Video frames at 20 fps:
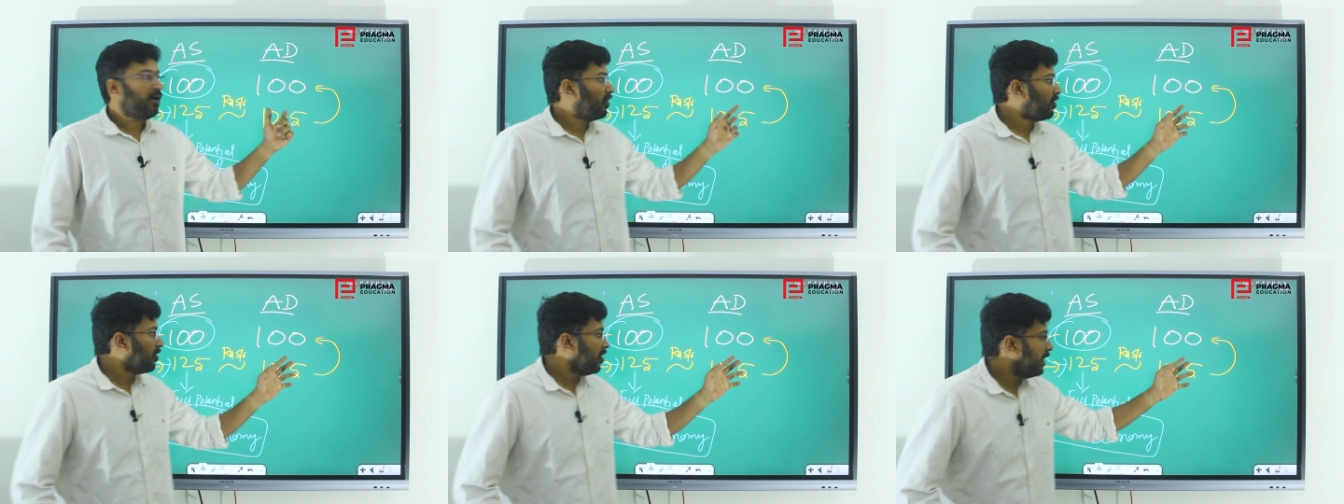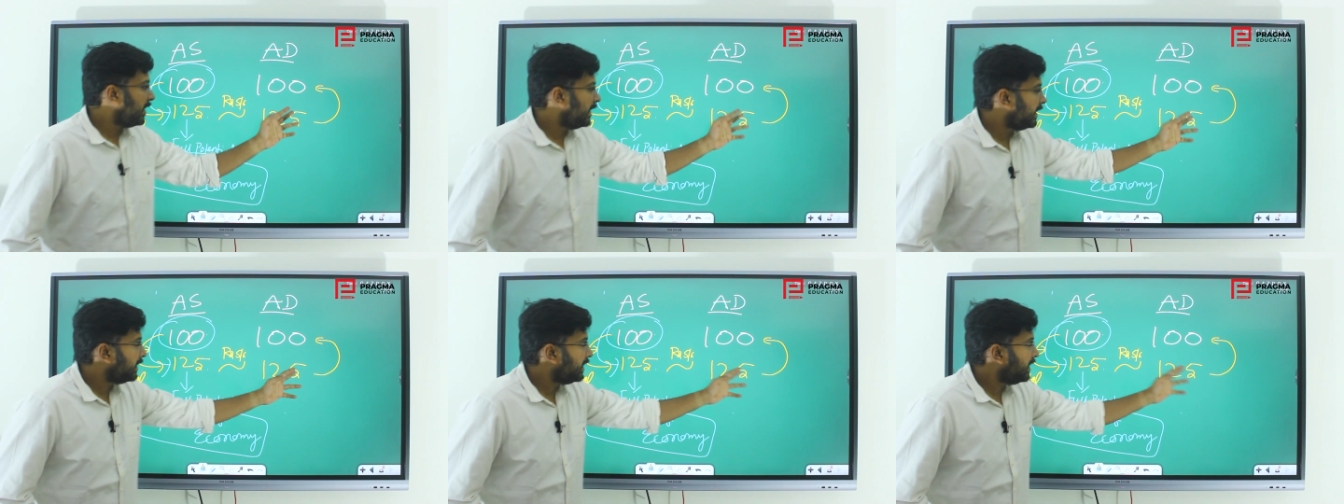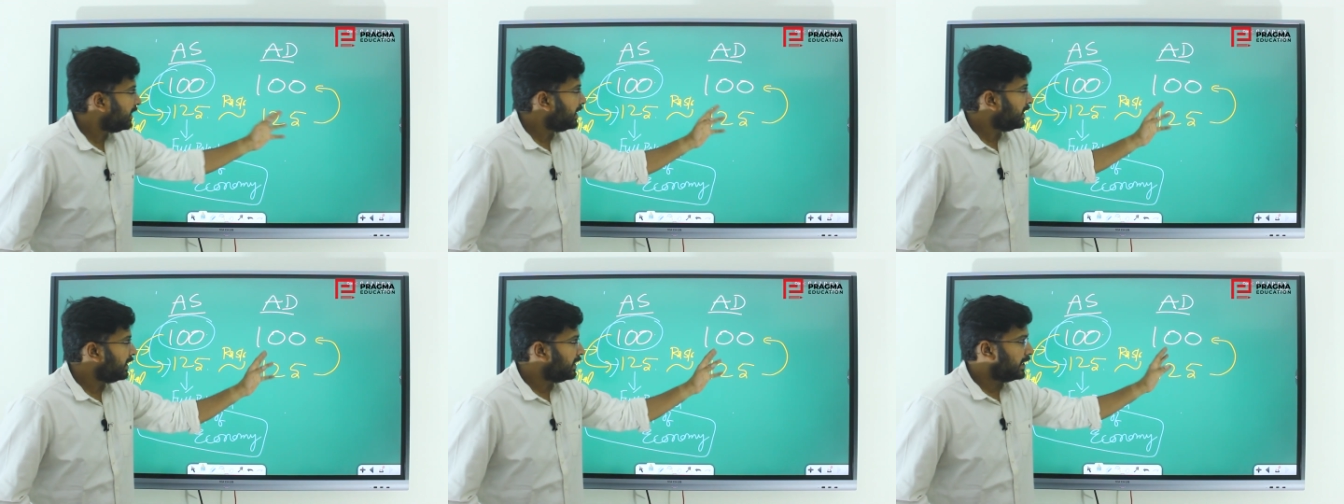
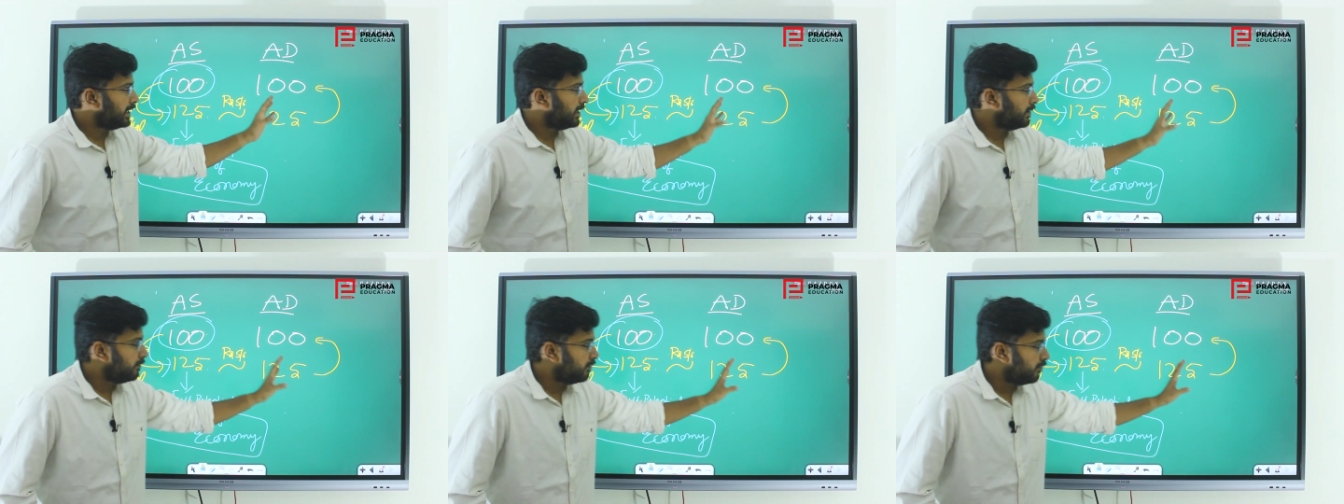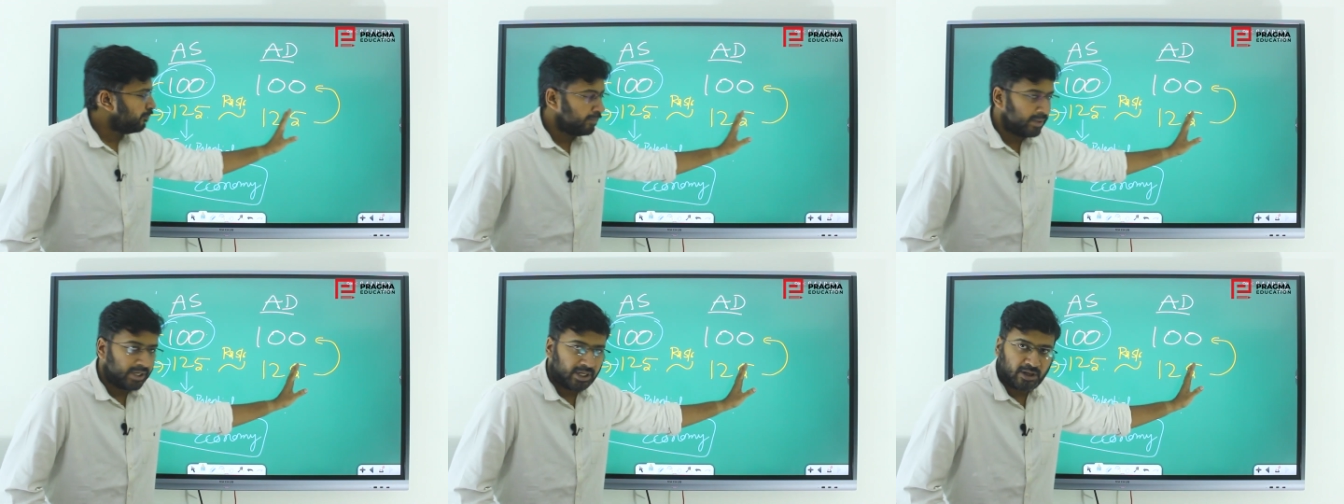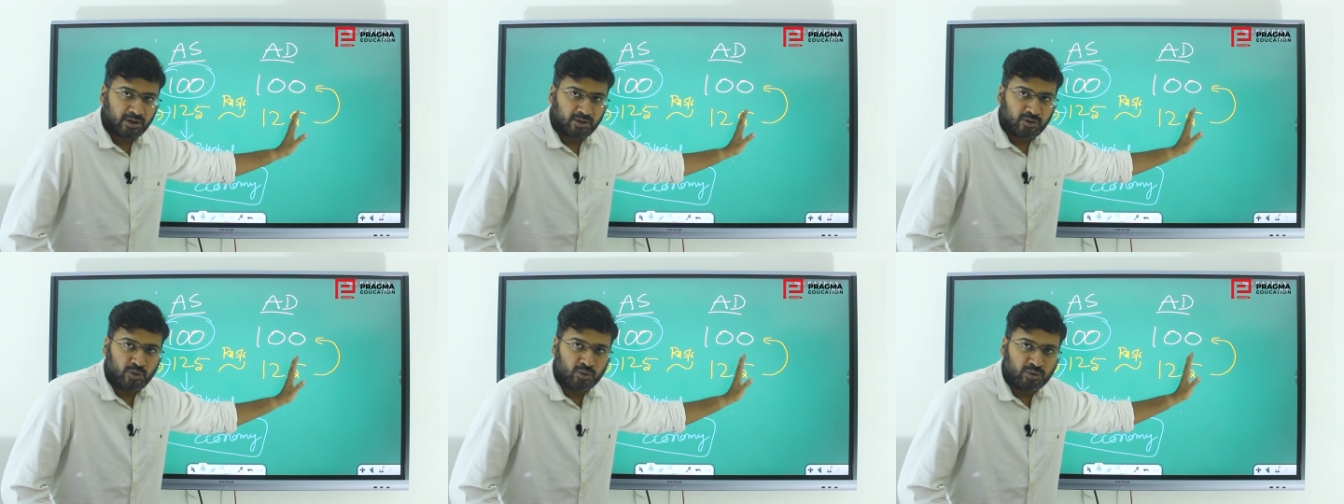Accordingly,
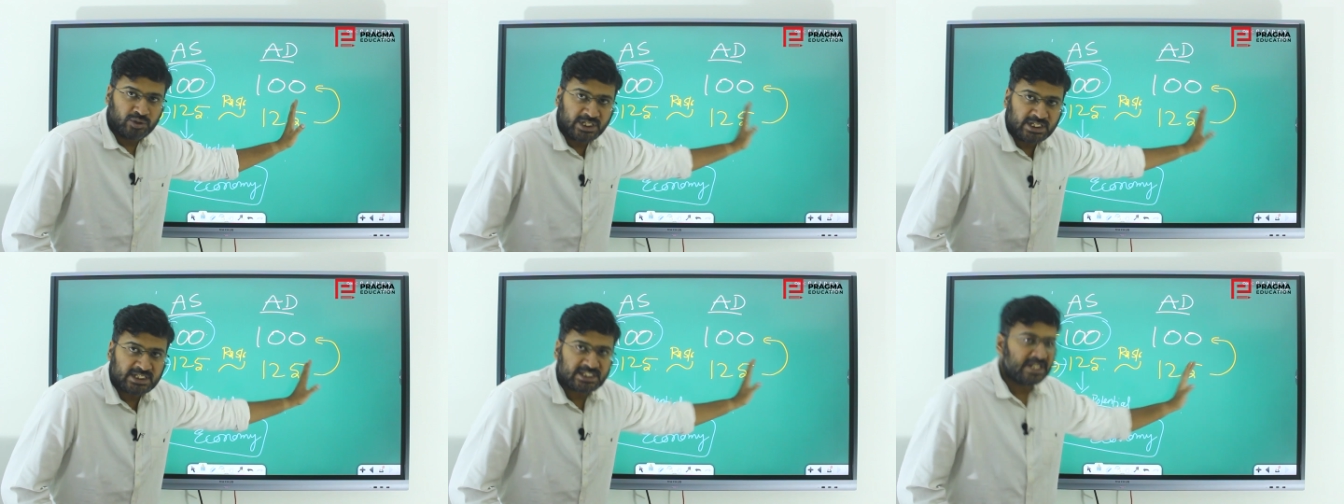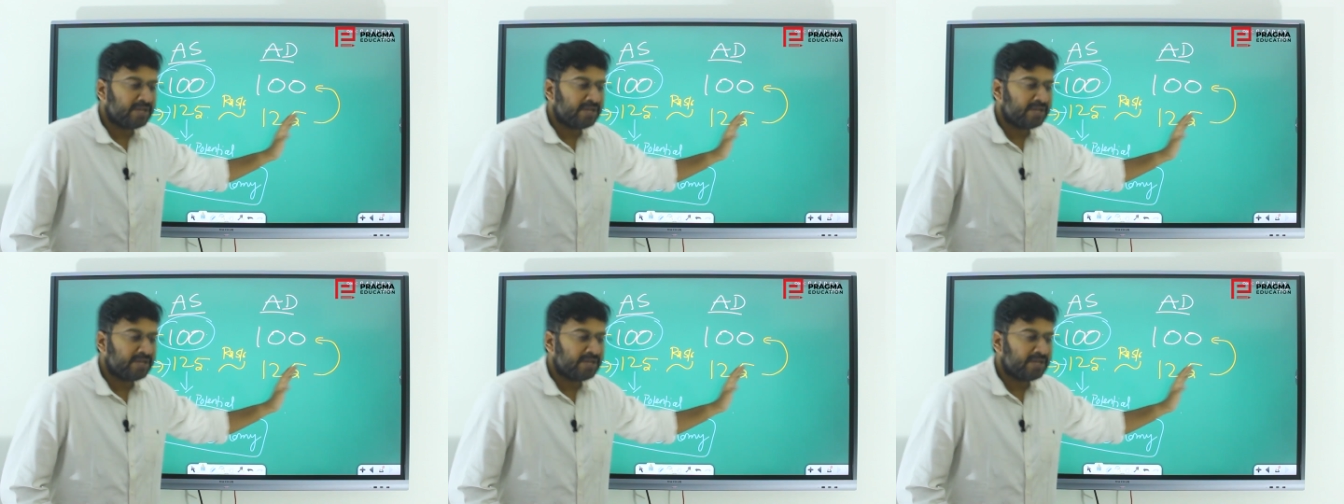to this